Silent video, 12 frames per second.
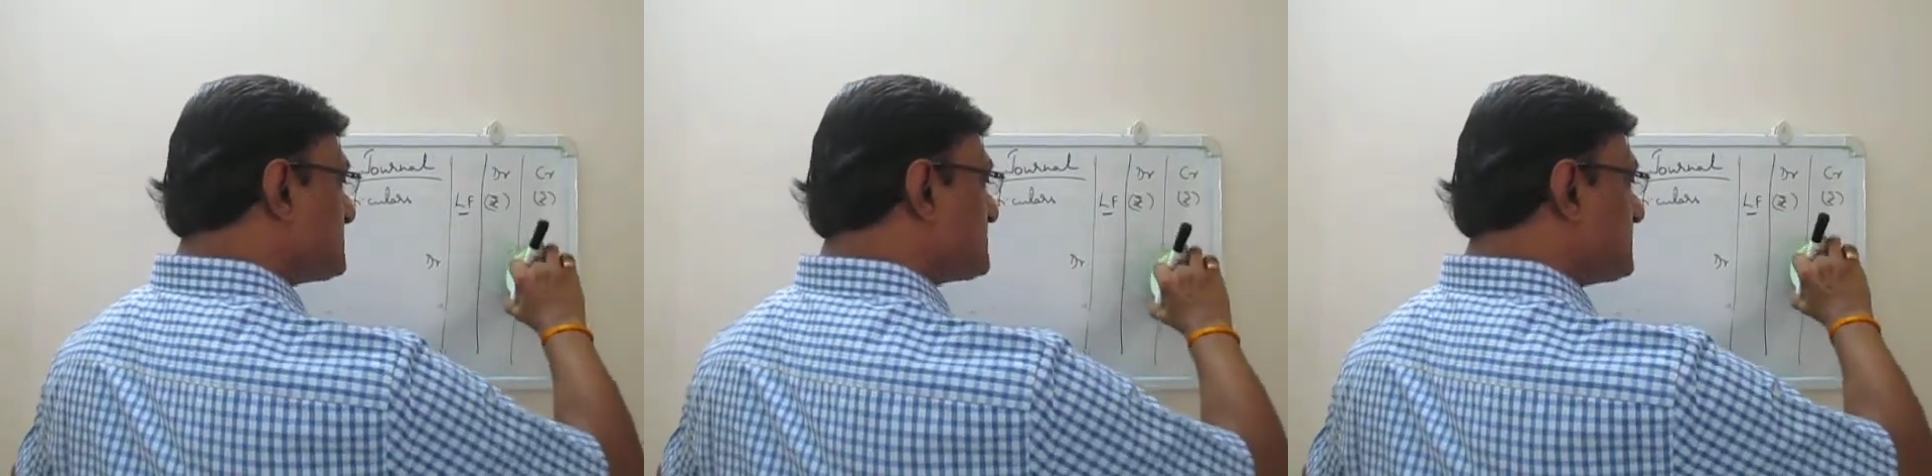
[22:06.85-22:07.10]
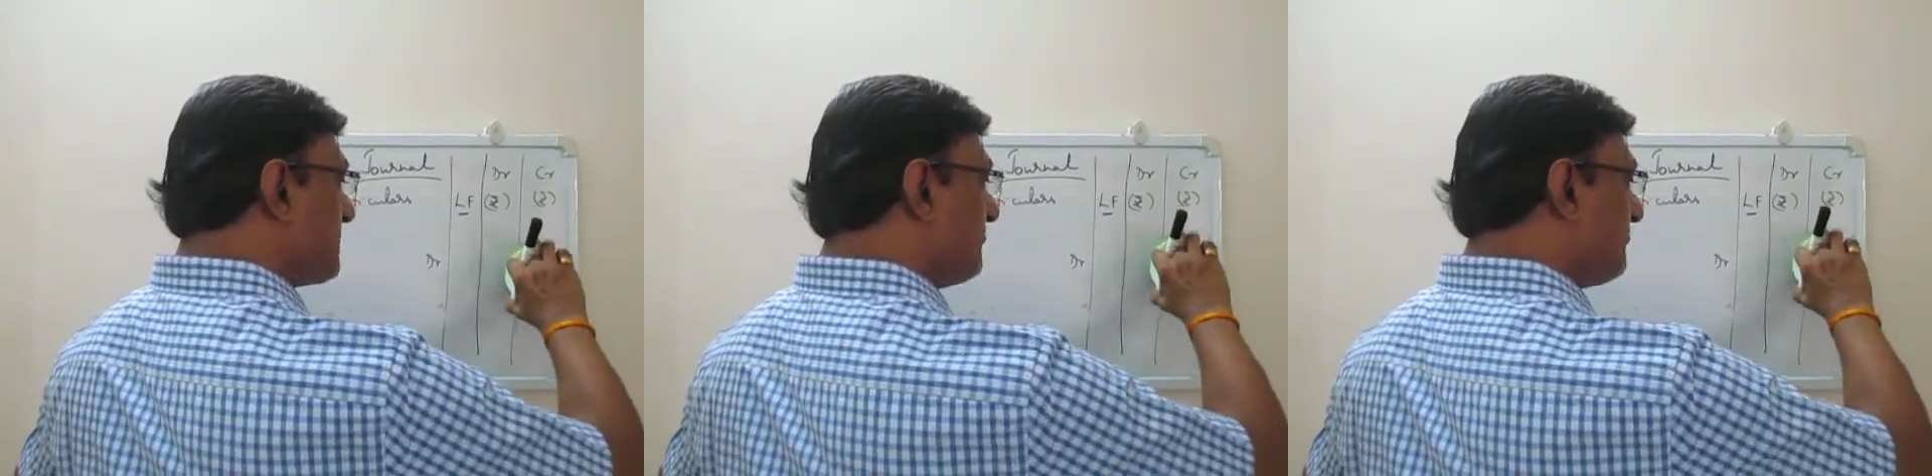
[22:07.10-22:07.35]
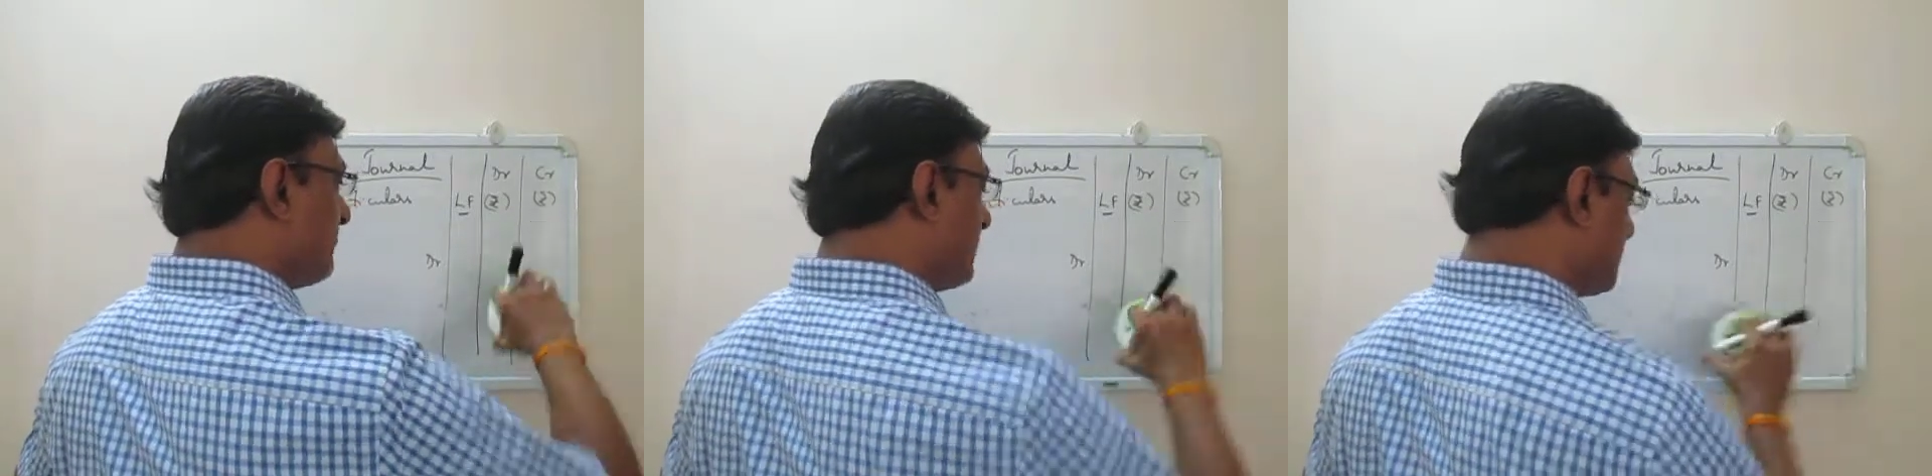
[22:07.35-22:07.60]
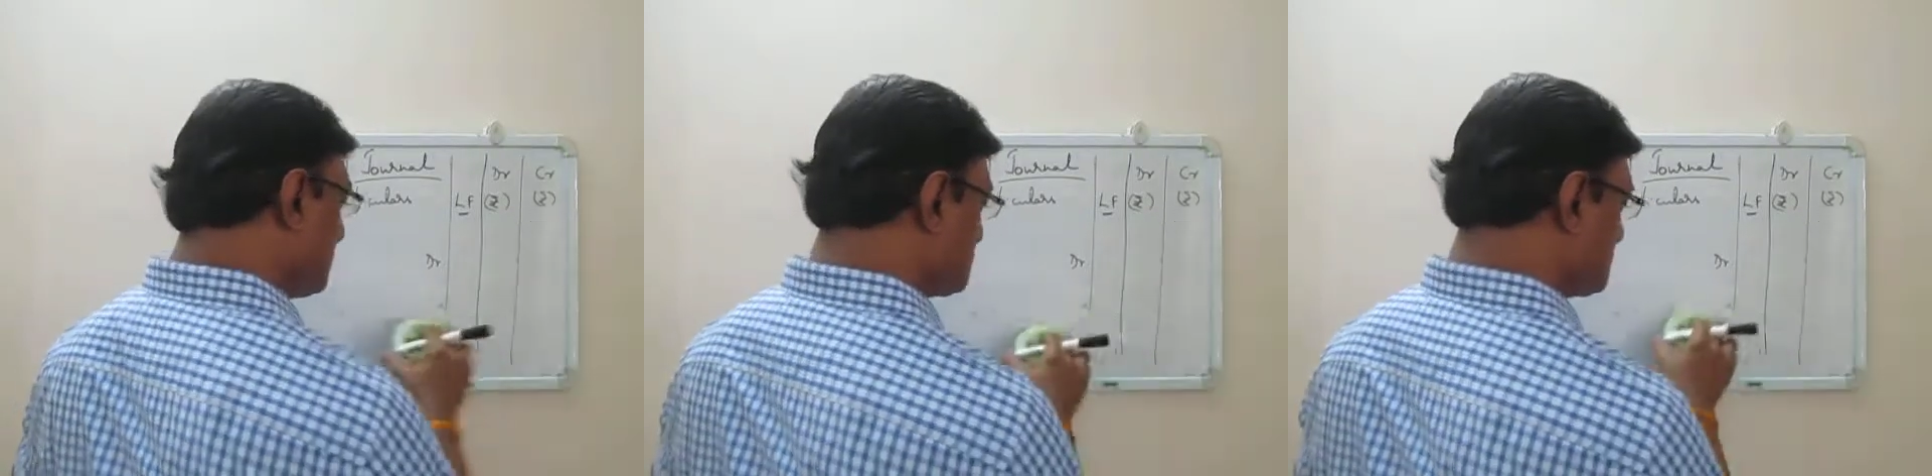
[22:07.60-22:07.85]
some
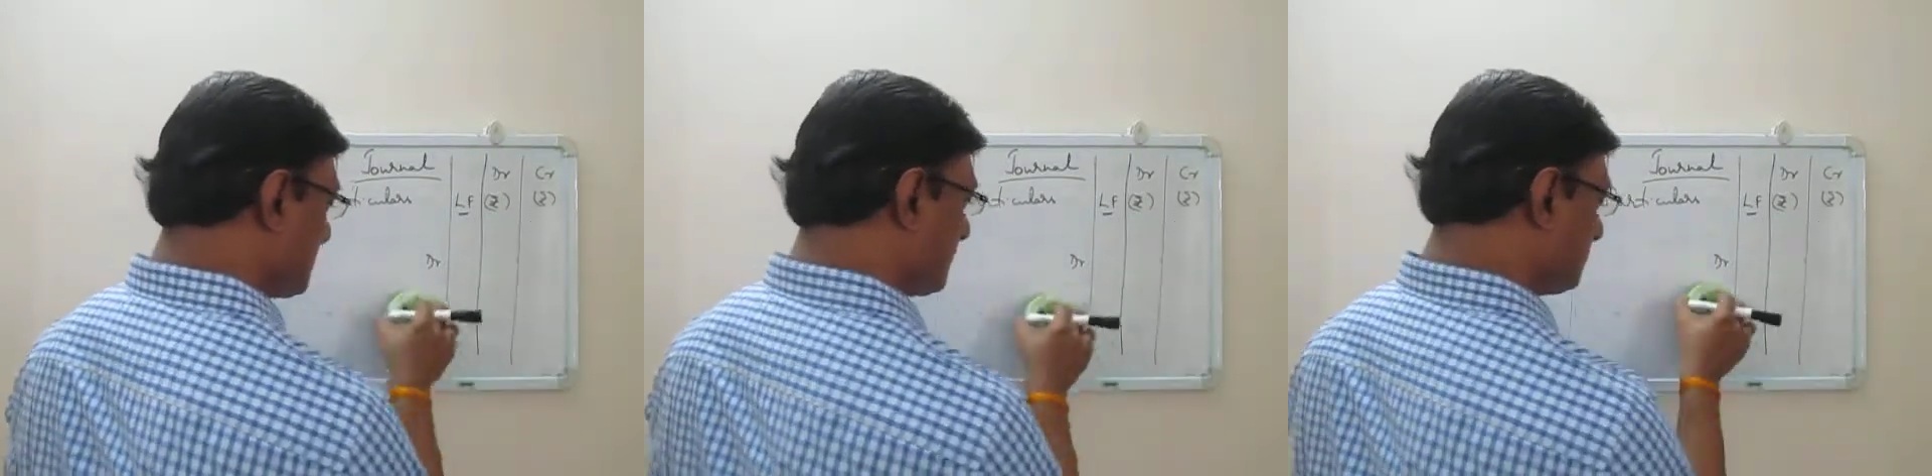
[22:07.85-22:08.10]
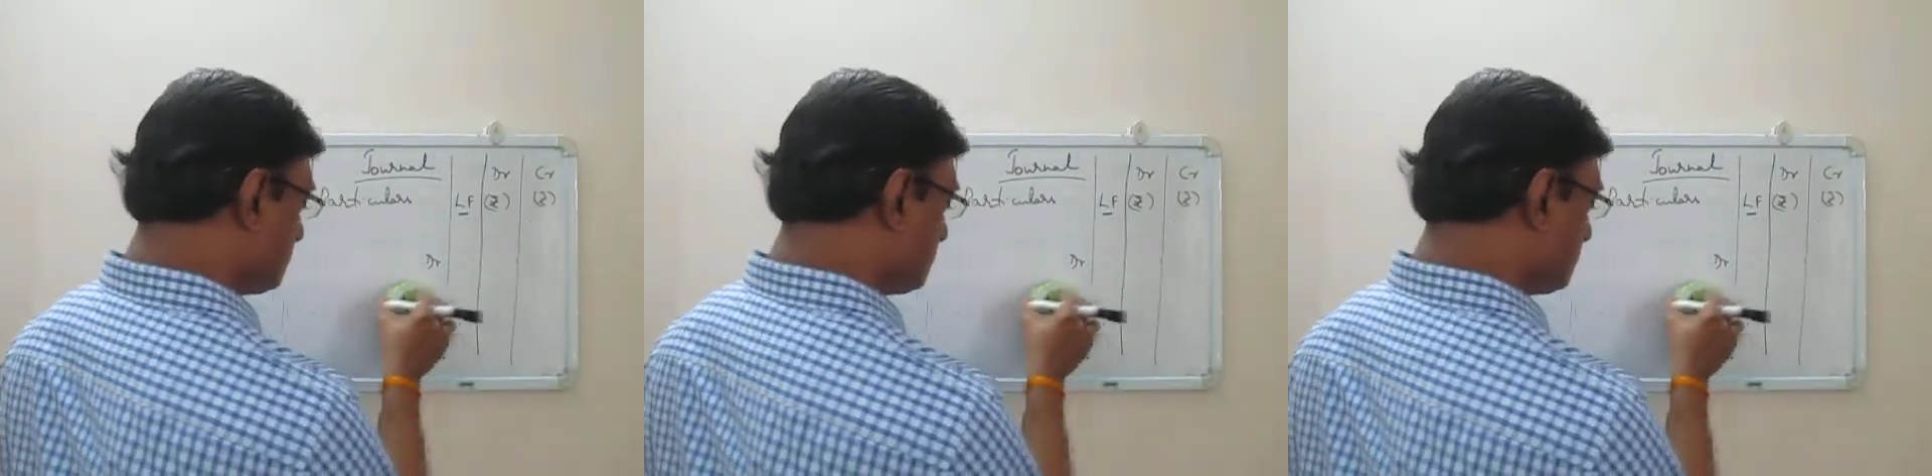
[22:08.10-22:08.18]
furniture